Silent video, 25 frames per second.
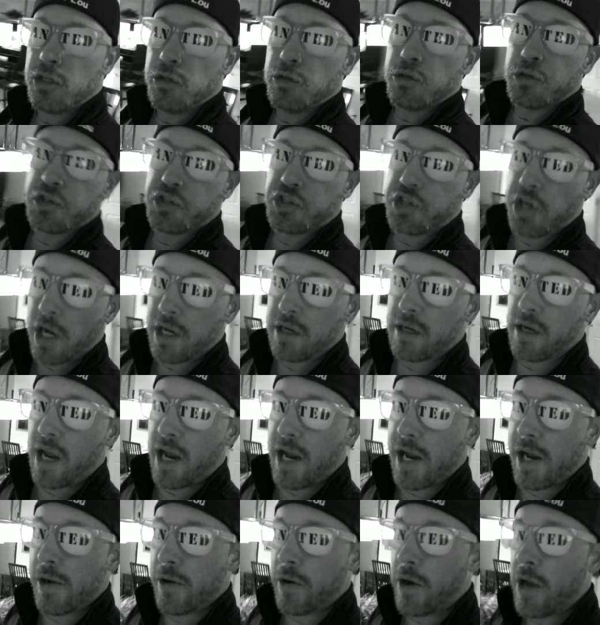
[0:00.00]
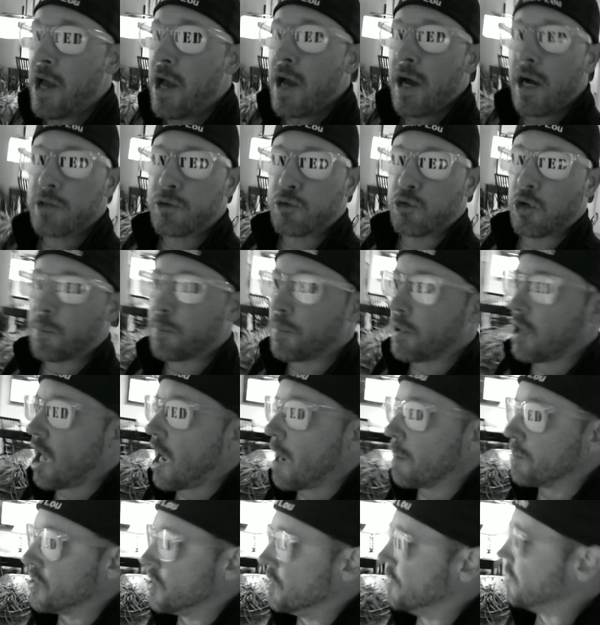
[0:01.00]
you shut down a triple
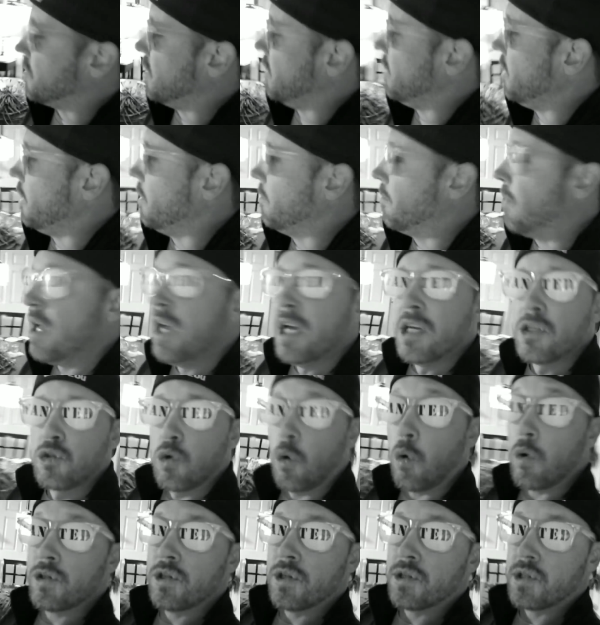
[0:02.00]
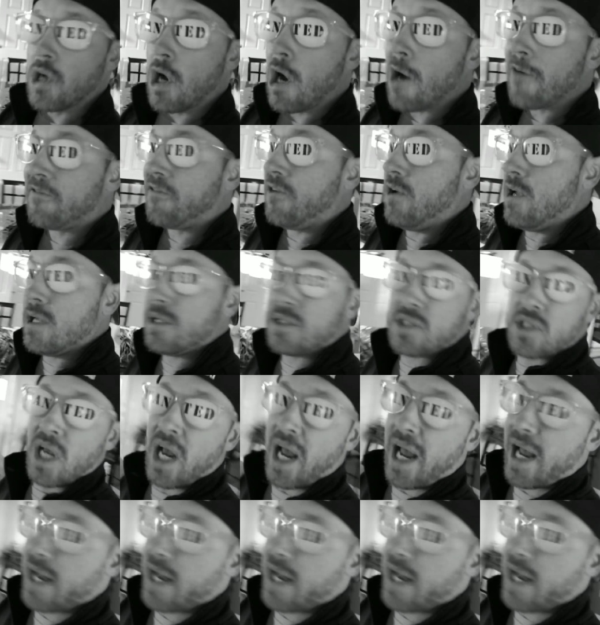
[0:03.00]
option team. Georgia's offense